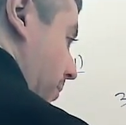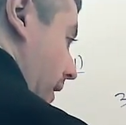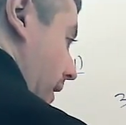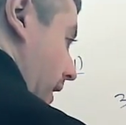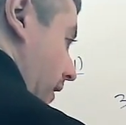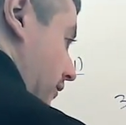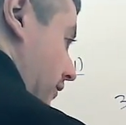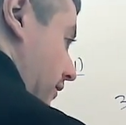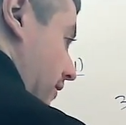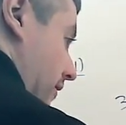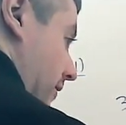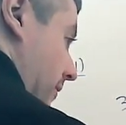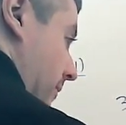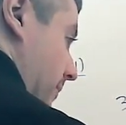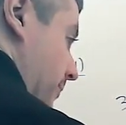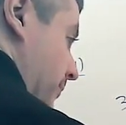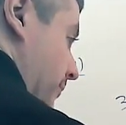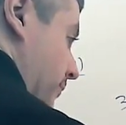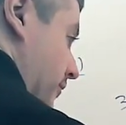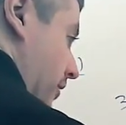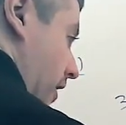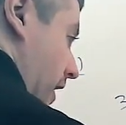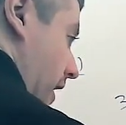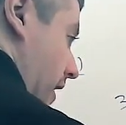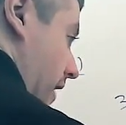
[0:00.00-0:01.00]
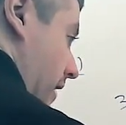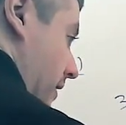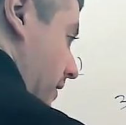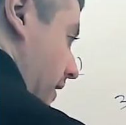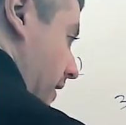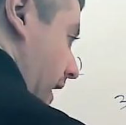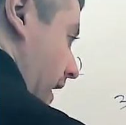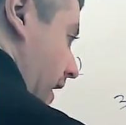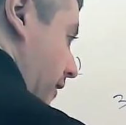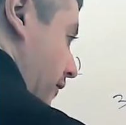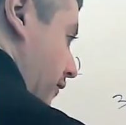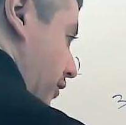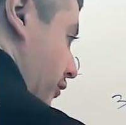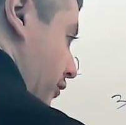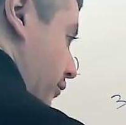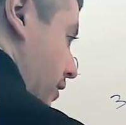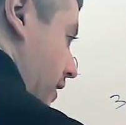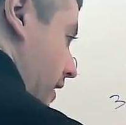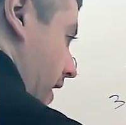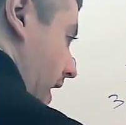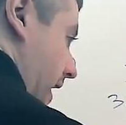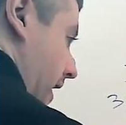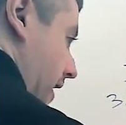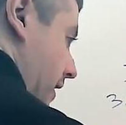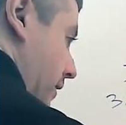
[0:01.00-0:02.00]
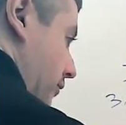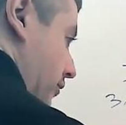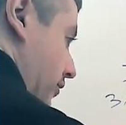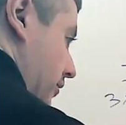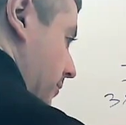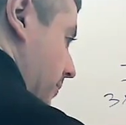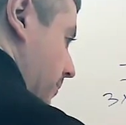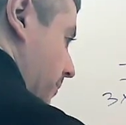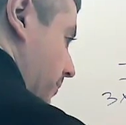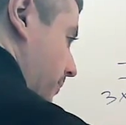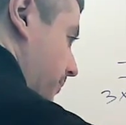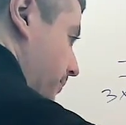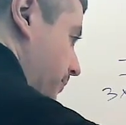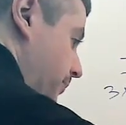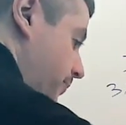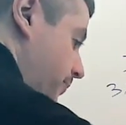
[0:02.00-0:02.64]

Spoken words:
a plus, right? You have 3 negatives.